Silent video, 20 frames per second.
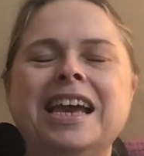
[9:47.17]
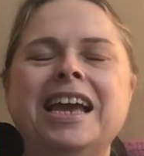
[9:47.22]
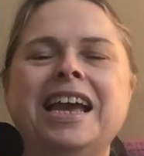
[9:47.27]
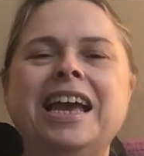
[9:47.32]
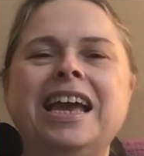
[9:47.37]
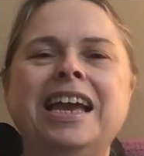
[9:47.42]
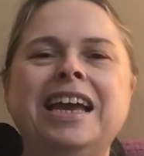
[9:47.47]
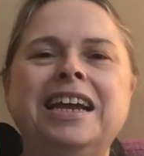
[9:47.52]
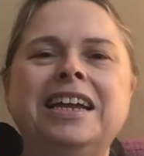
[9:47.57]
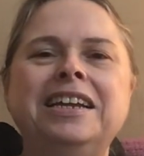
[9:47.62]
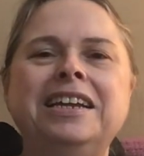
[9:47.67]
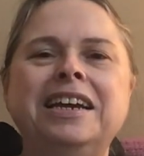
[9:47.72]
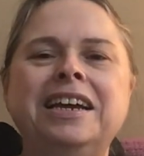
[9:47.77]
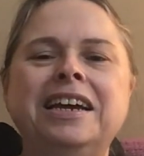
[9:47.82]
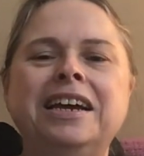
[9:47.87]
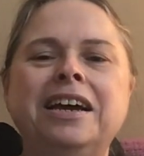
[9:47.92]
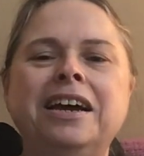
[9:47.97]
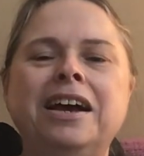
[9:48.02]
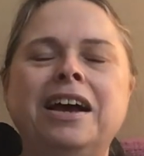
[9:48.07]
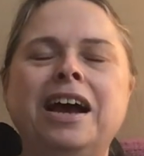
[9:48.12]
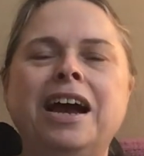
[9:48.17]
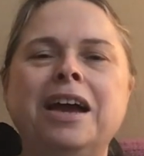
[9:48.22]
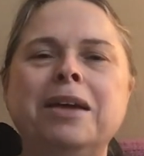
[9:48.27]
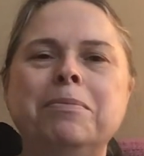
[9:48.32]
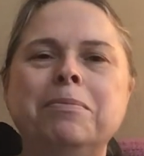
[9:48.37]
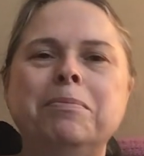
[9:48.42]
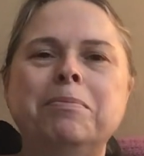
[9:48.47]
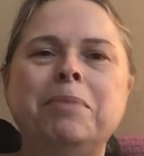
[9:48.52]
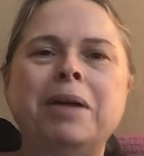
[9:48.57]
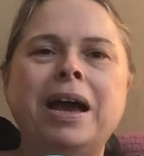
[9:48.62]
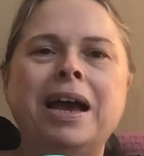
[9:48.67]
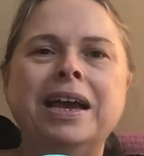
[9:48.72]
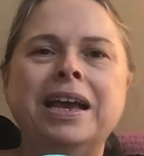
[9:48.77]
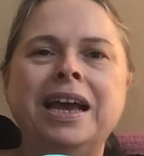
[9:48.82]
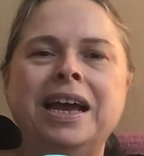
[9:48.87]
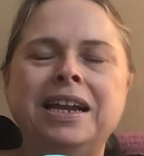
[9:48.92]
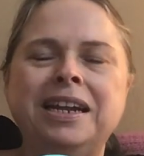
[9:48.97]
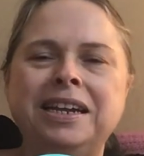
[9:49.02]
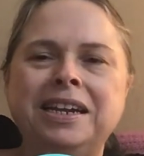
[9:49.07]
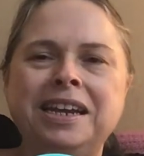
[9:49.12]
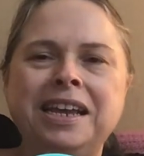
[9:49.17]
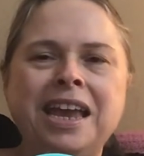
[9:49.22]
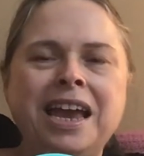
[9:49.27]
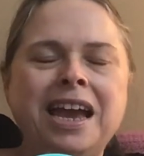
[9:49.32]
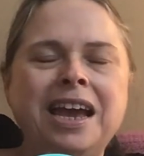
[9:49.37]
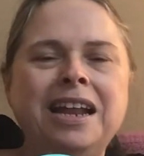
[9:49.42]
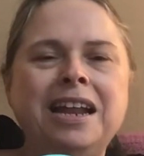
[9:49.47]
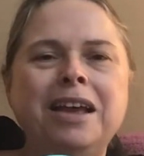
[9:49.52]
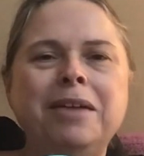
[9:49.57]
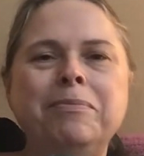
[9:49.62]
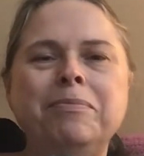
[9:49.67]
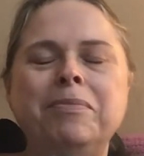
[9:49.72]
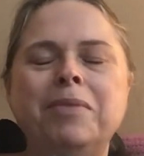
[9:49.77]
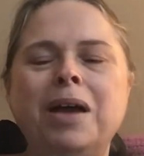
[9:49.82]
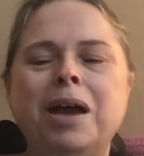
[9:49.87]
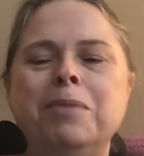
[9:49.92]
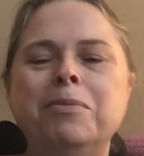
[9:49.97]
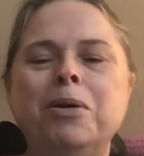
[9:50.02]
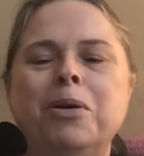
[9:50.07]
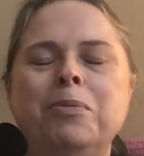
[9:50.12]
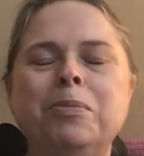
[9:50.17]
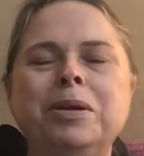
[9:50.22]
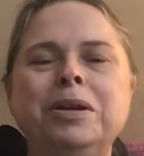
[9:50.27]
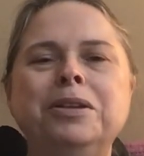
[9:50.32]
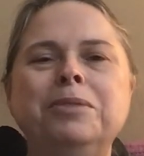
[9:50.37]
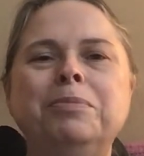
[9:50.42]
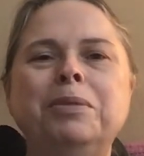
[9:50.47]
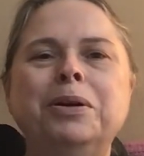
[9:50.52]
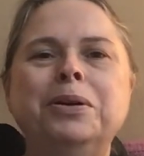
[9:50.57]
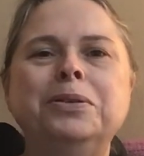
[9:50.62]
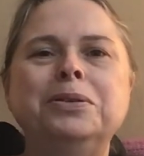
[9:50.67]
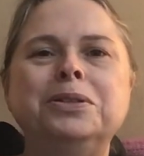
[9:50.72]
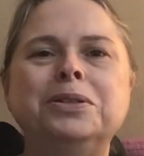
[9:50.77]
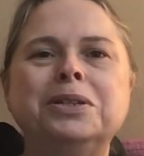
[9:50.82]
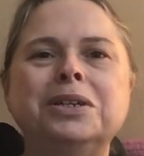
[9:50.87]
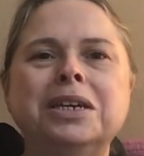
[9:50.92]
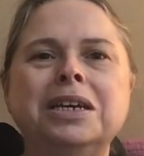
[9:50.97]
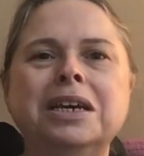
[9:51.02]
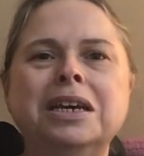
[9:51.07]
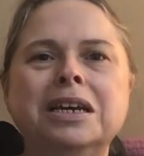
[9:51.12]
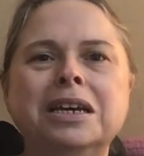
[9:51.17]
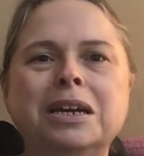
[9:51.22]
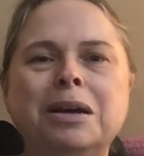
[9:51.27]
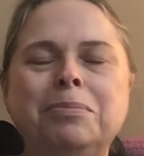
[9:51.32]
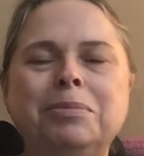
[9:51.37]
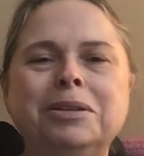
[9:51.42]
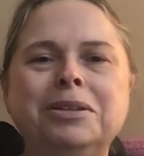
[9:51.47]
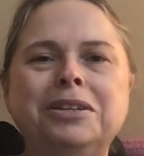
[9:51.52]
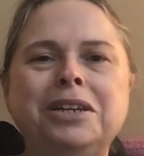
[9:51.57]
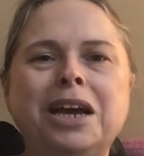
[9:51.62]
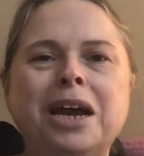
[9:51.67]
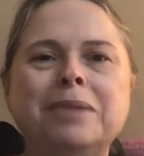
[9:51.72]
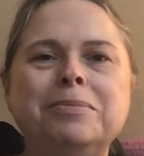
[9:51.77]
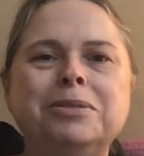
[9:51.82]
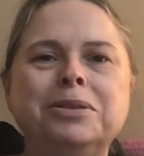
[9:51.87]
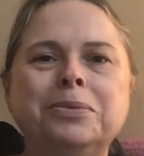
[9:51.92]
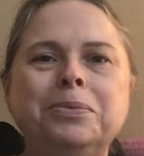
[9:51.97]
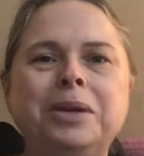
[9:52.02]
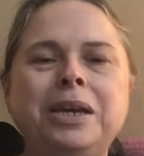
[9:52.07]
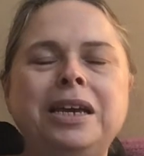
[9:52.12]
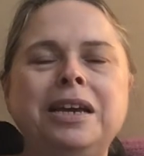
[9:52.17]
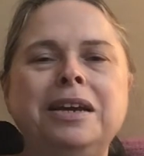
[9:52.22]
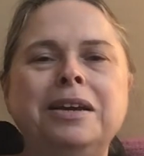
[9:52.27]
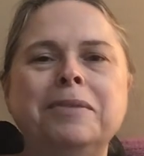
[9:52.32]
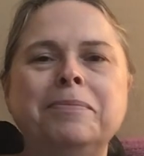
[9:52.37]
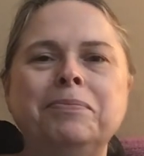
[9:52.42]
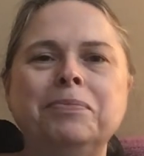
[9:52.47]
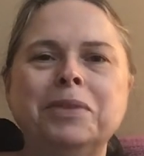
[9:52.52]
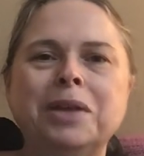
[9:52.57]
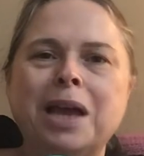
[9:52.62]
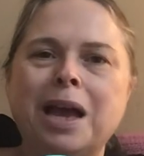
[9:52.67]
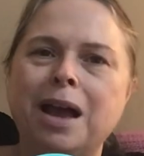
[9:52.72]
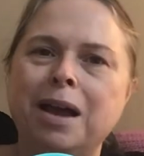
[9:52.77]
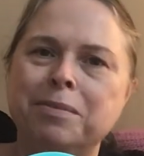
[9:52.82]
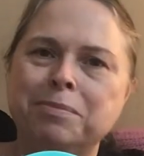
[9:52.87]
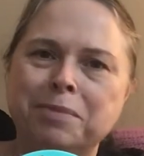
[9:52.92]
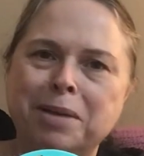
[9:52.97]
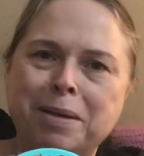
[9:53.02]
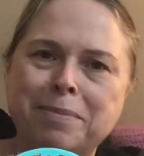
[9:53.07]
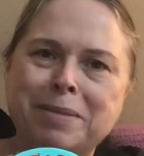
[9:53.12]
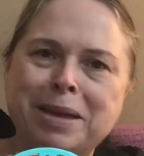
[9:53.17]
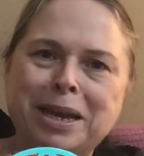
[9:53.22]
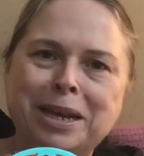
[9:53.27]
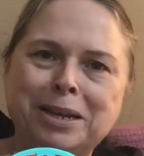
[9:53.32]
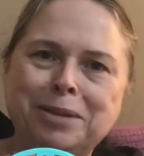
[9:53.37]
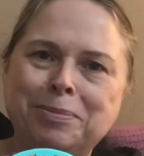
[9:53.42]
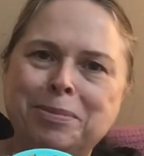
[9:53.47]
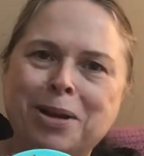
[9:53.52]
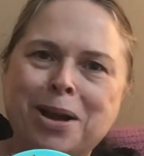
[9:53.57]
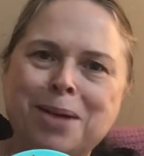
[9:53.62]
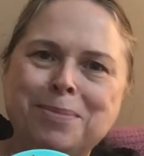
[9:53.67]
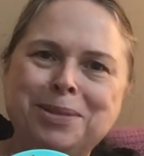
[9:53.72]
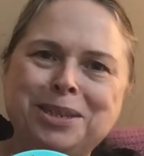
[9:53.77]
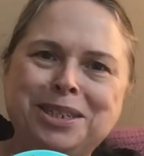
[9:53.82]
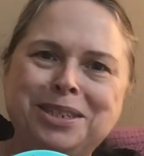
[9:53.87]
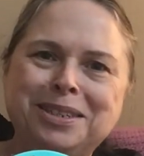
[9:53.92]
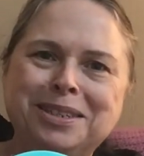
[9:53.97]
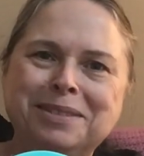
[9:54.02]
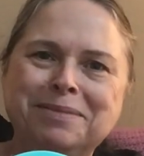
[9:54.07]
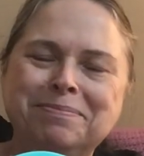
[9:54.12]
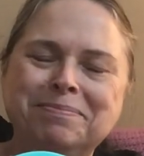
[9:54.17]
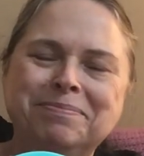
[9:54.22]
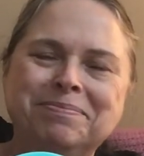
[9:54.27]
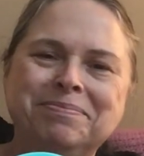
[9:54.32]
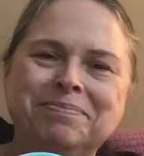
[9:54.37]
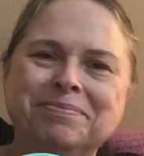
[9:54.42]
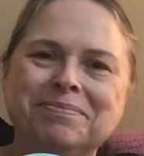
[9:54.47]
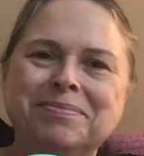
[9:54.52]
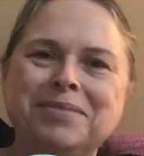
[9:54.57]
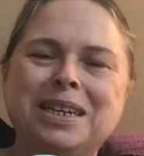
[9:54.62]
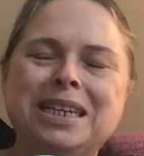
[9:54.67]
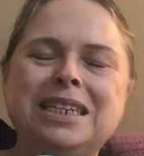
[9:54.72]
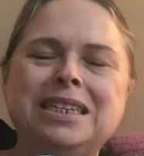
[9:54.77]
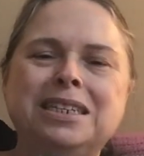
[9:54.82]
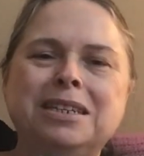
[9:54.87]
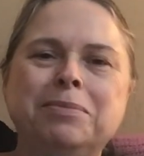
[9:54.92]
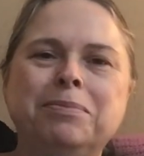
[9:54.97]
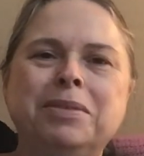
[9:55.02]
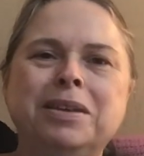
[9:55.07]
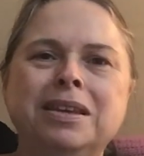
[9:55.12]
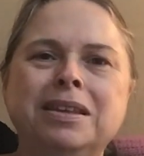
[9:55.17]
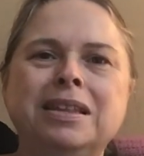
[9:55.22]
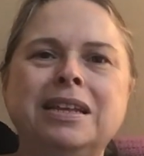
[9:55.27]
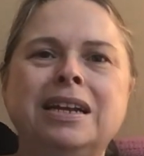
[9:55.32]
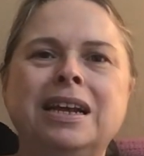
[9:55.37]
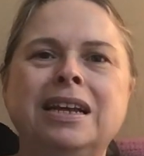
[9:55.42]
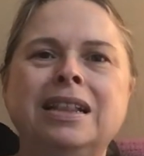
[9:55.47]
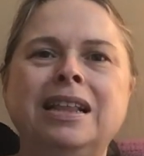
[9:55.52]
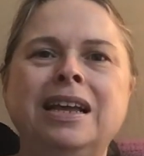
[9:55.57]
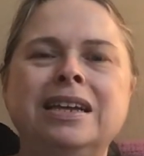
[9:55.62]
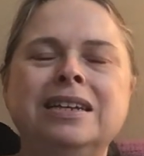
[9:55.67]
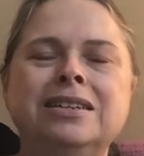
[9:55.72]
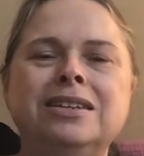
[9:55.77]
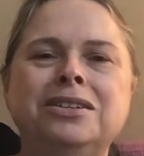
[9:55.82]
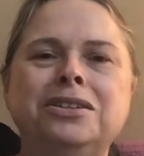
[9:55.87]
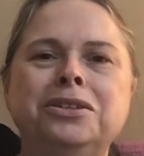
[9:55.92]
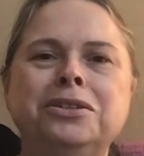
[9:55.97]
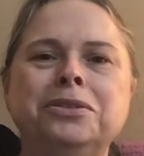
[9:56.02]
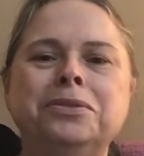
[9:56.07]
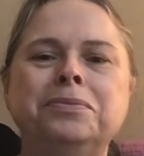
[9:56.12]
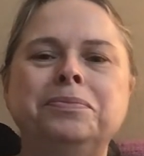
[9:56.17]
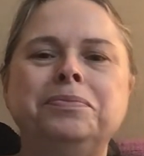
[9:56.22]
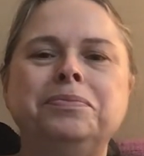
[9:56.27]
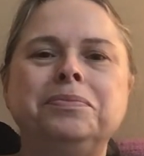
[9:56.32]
And I'm back at it again. I'm hoping to post a couple of times a week. I'm not making a promise, but it's something that I'd like to do.